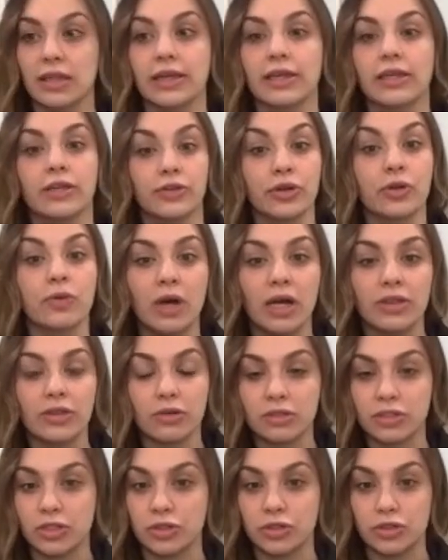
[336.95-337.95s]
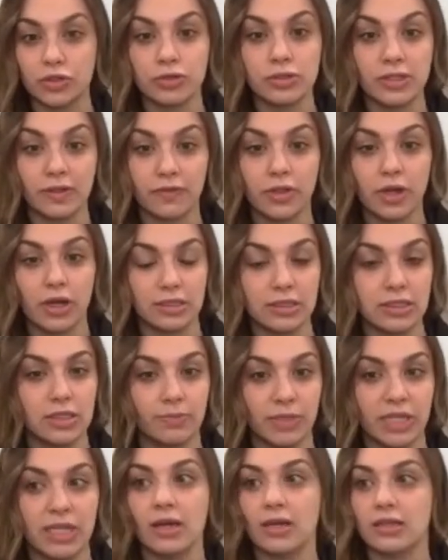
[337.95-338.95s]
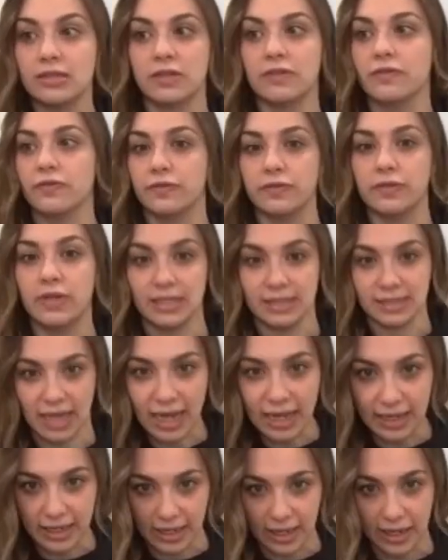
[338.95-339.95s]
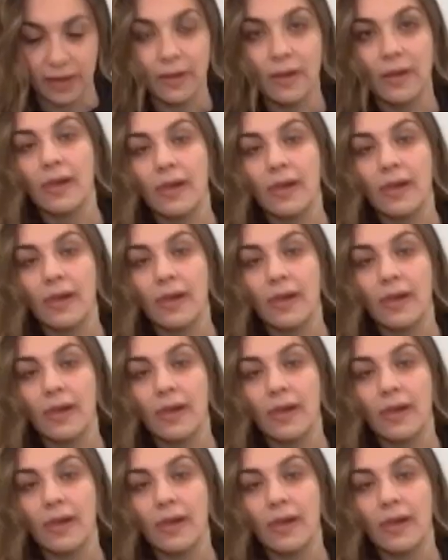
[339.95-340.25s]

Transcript: you know what, those are intrusive thoughts because of anxiety.